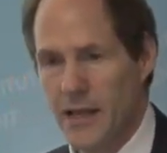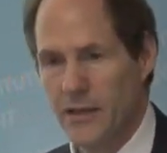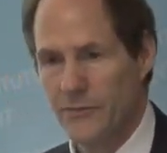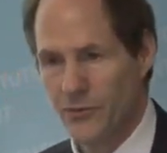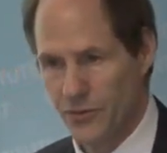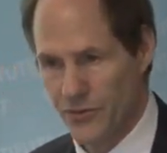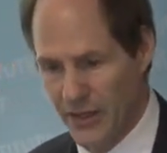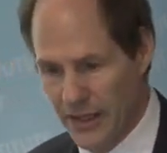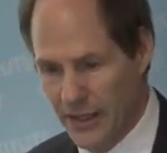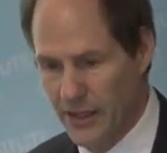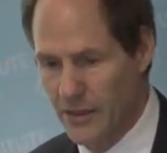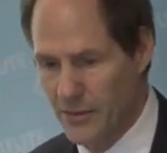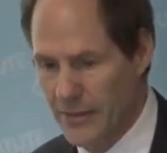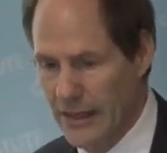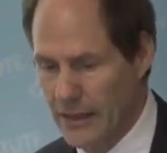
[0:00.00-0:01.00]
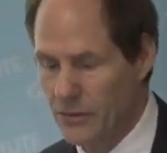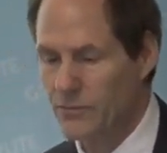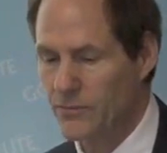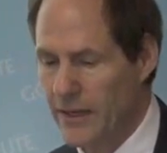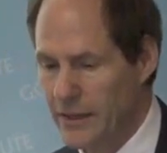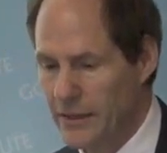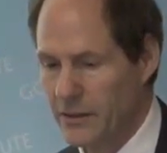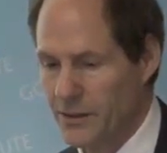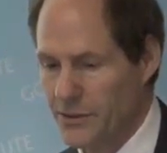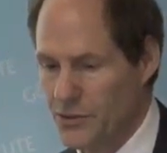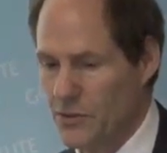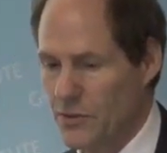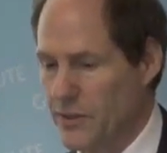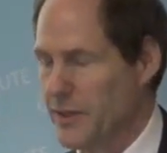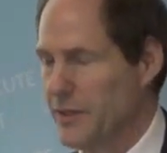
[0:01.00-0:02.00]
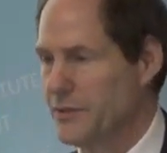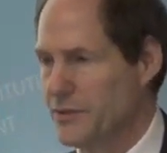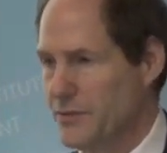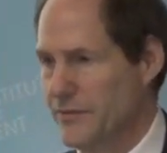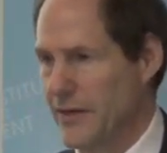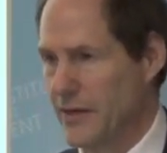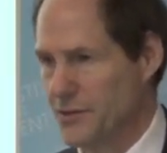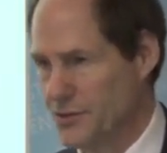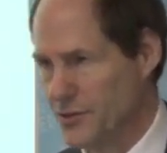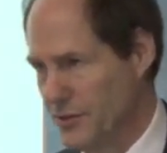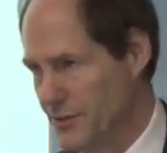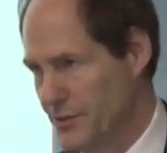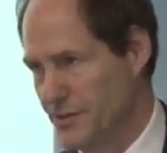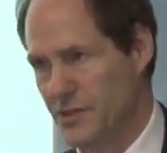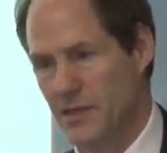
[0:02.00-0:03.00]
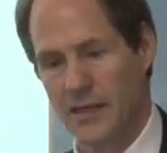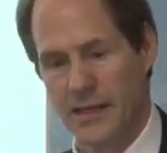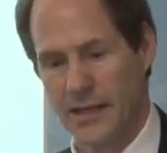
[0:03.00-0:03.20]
If you're thinking about regulatory interventions,